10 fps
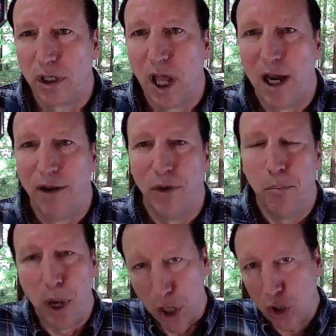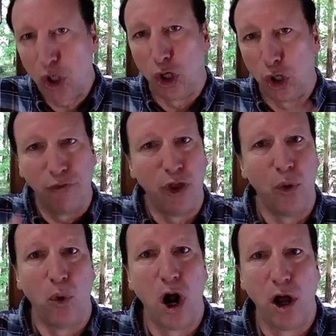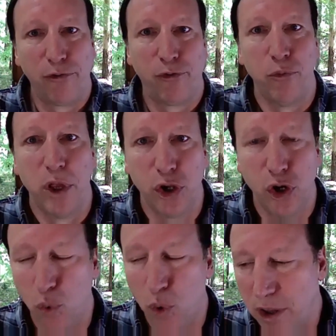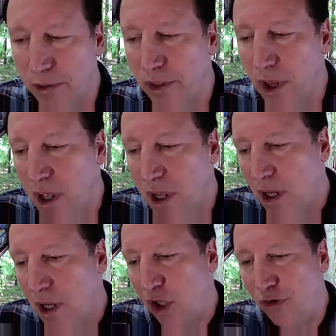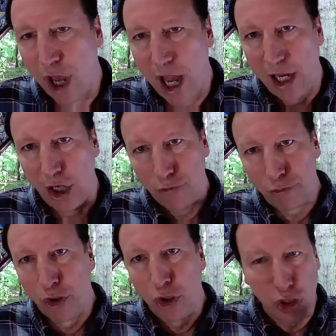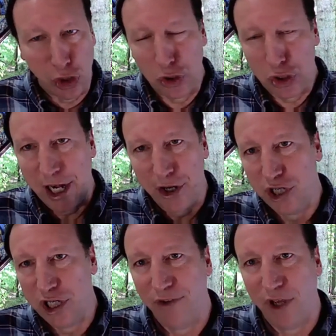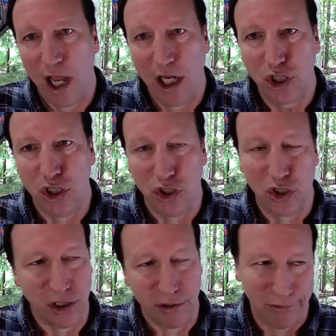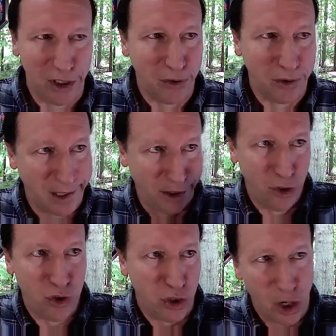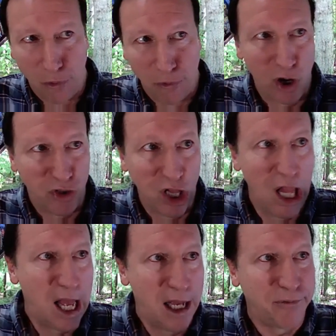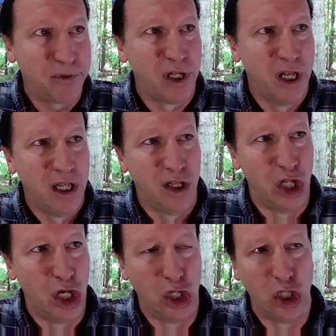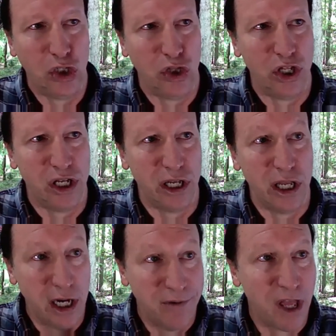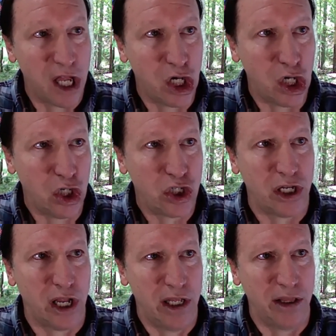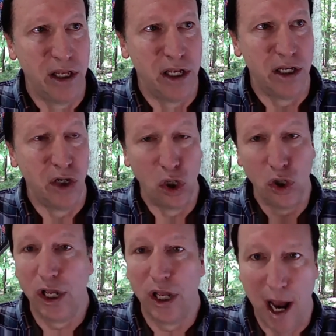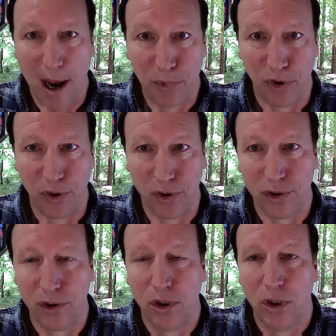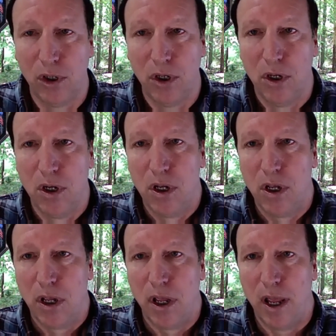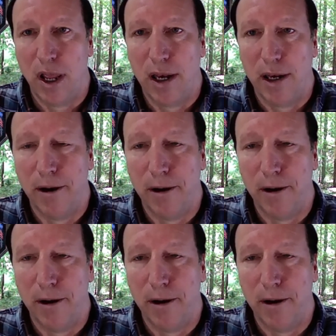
kind of the bell curve that we're all familiar with. You've got your first two standard deviations, like usually over on the left, that are the innovators and the early adopters. And